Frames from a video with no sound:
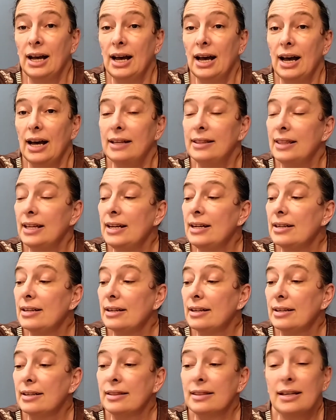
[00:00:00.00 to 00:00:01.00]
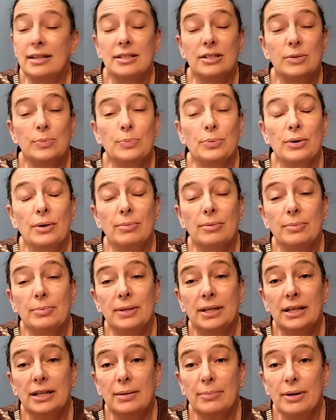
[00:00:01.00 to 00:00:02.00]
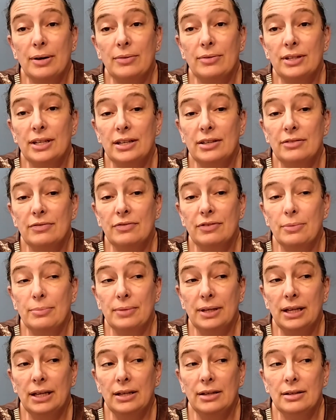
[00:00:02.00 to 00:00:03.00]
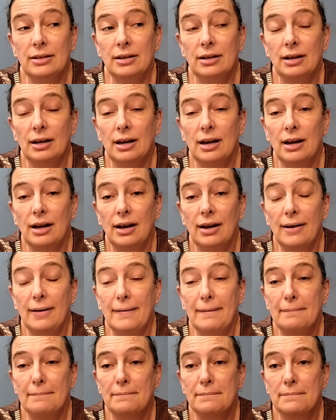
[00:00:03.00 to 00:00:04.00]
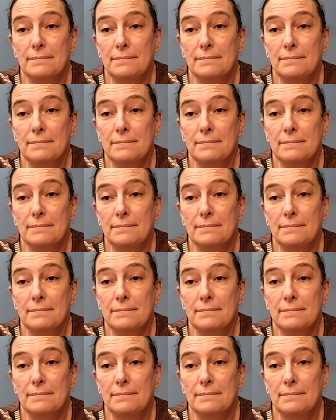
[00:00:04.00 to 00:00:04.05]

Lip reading: I think that's probably about it for me. I